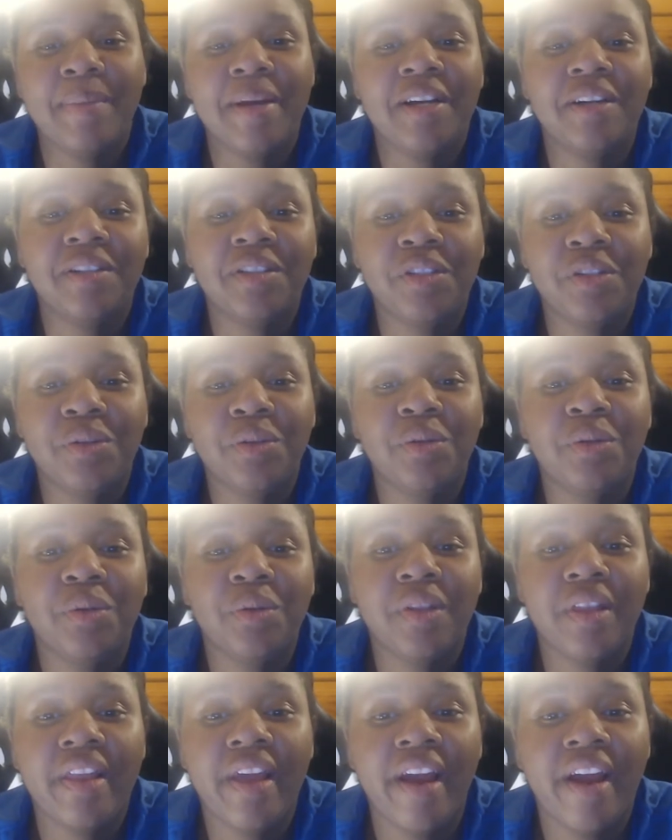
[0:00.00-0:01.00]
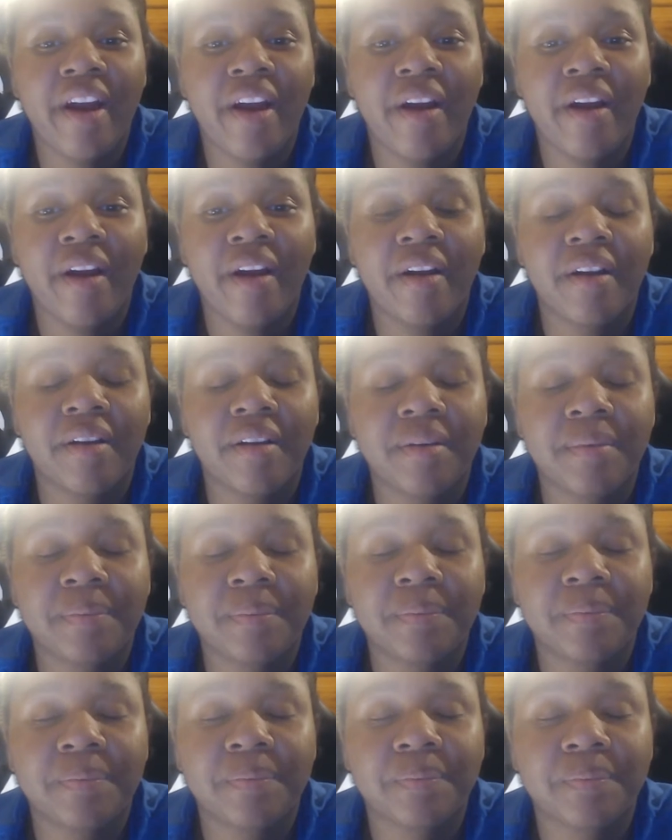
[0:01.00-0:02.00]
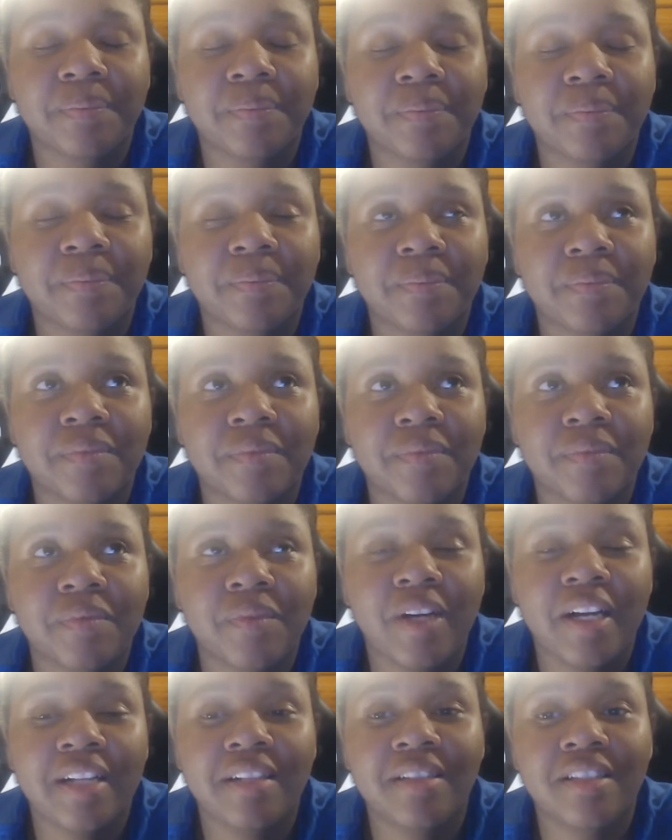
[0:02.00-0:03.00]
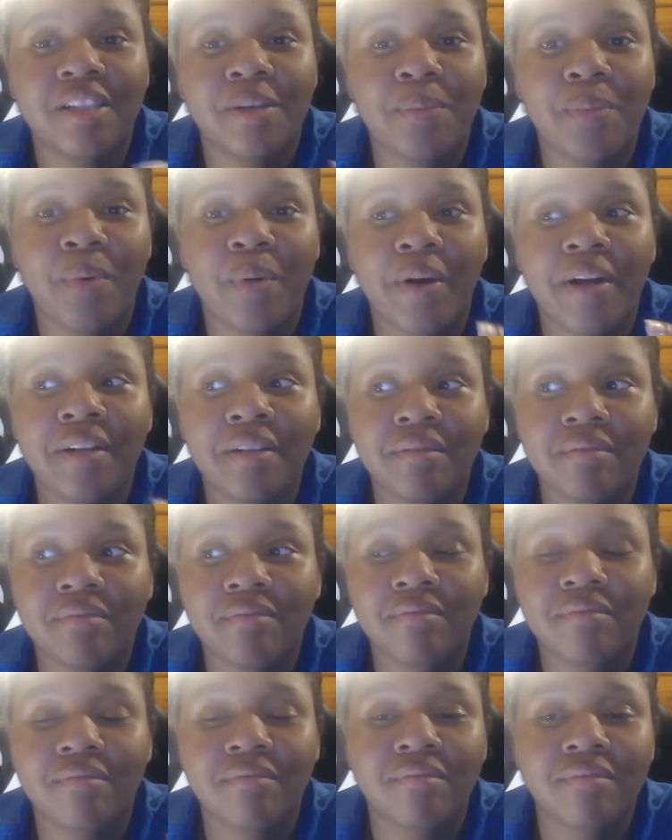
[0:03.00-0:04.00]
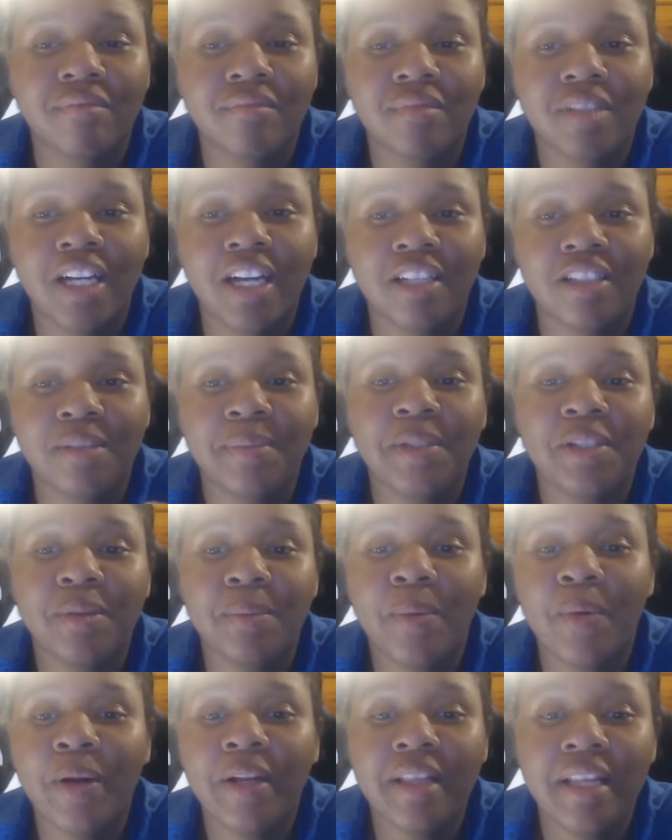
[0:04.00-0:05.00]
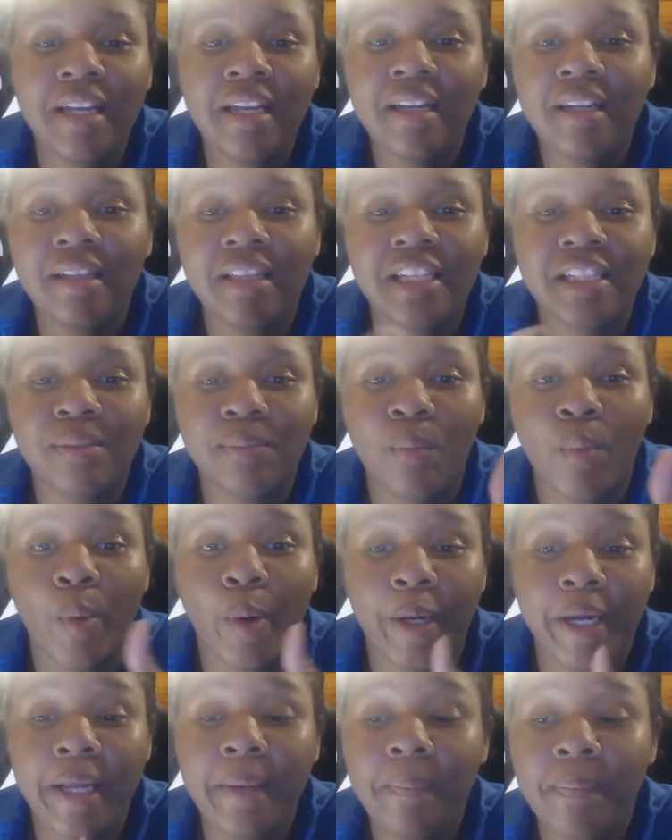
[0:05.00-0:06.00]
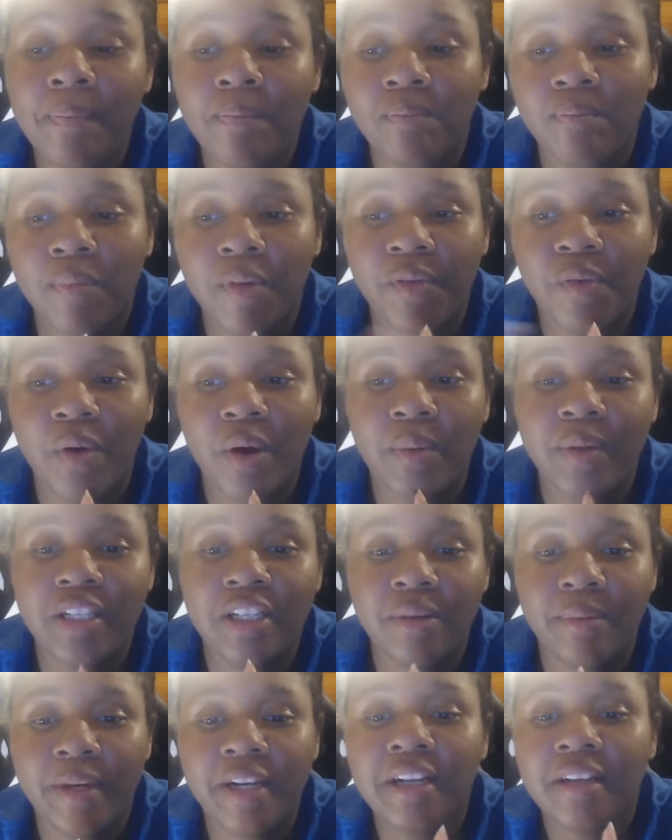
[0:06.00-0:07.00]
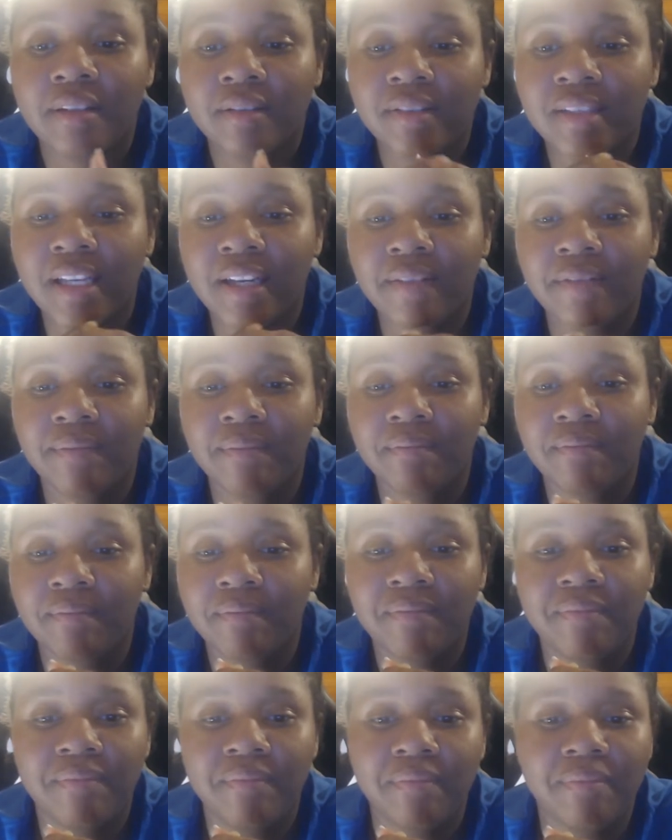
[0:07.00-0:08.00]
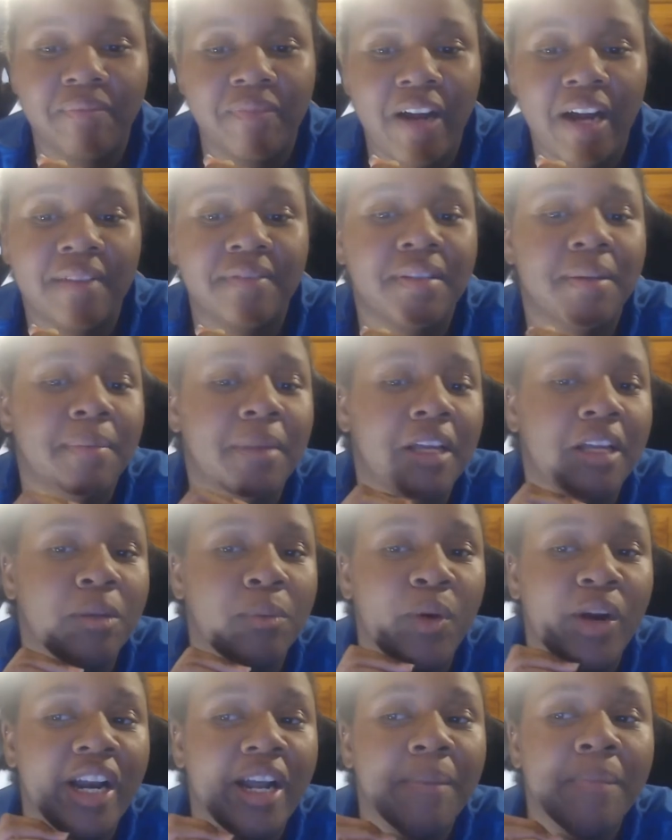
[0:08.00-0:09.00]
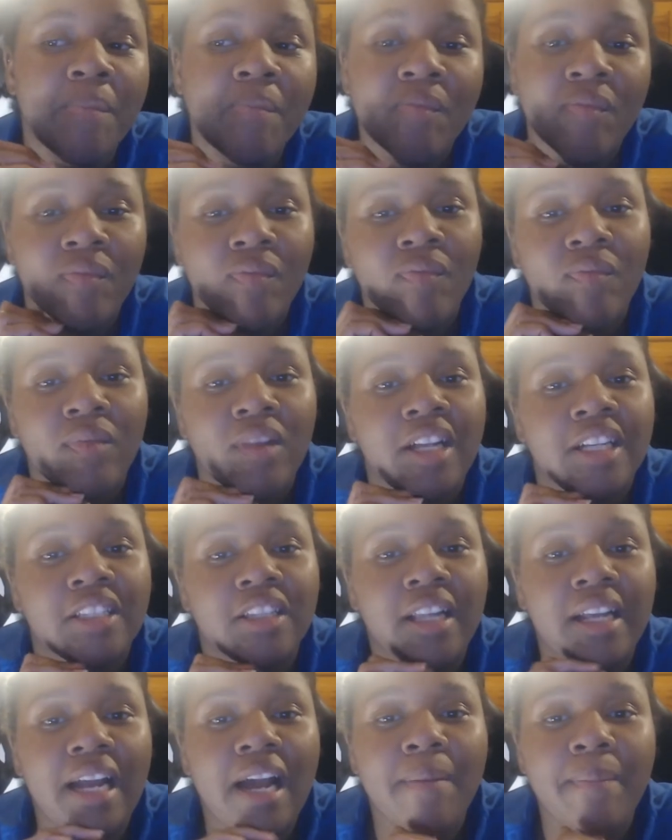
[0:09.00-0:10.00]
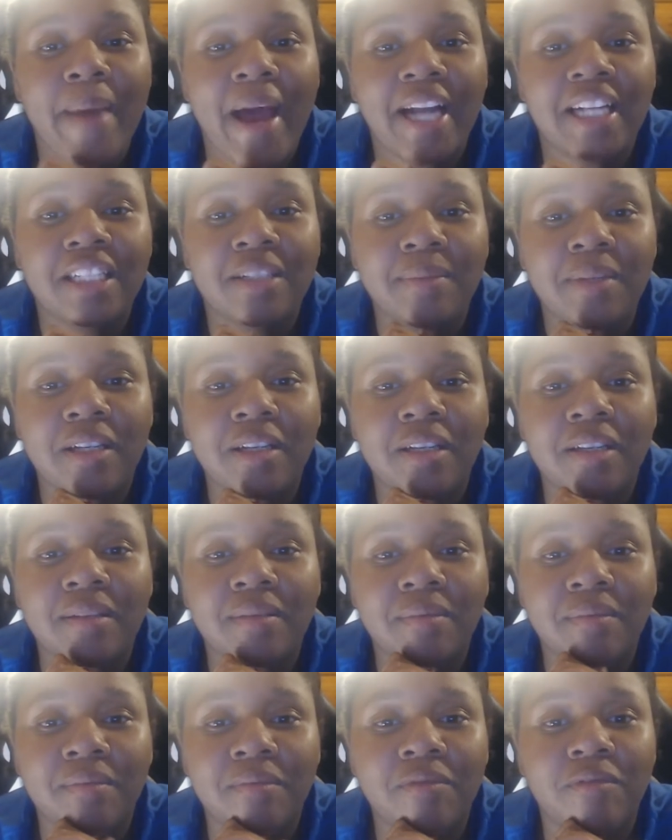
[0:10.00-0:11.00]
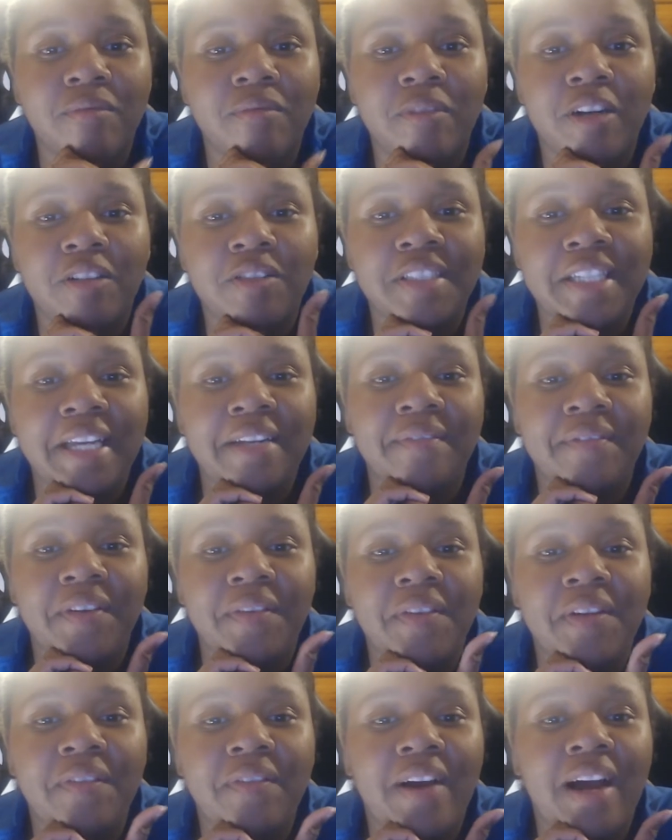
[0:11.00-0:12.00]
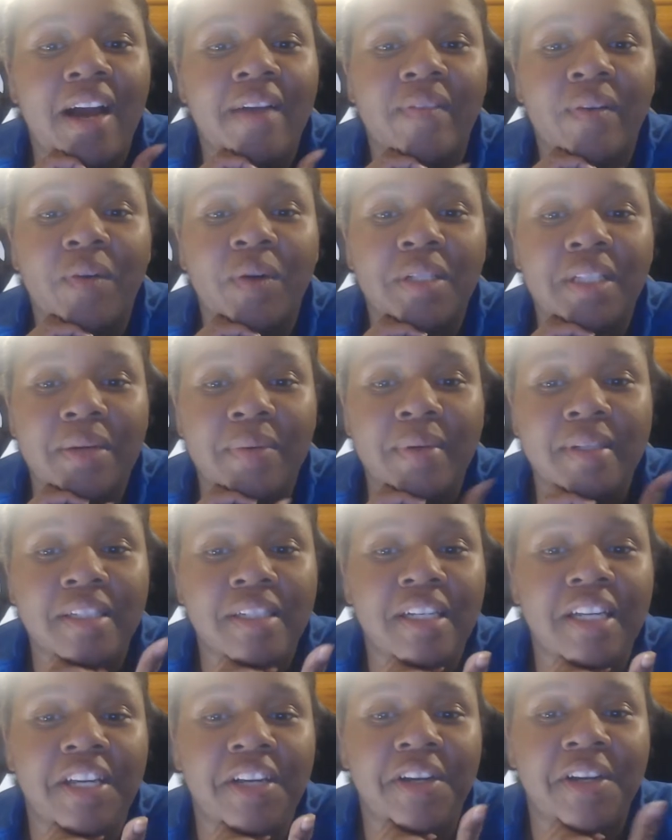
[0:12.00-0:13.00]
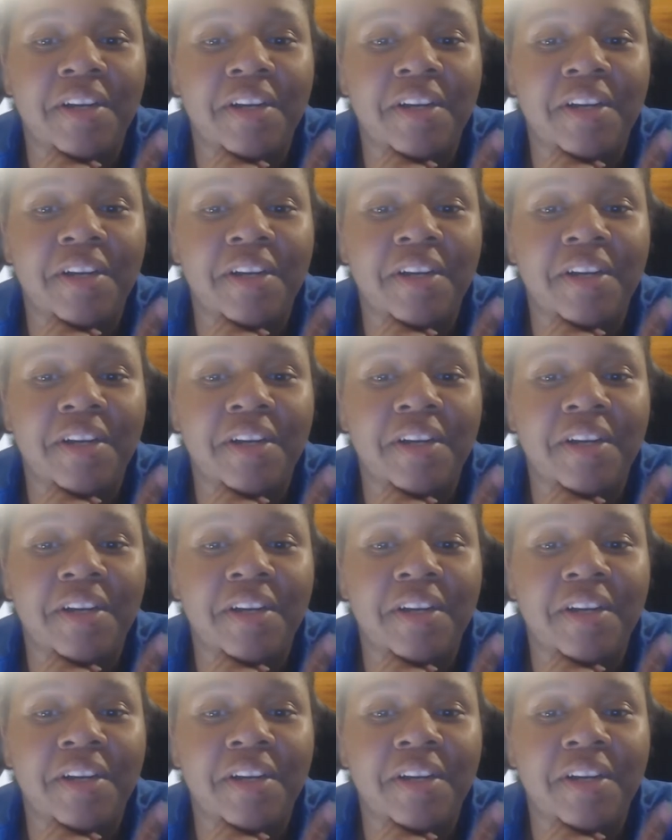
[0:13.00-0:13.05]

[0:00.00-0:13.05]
to their what support customer support thing this morning before I went to work. It was like five something in the morning. So they got back to me around ten fifty-five. Of course, I wasn't here,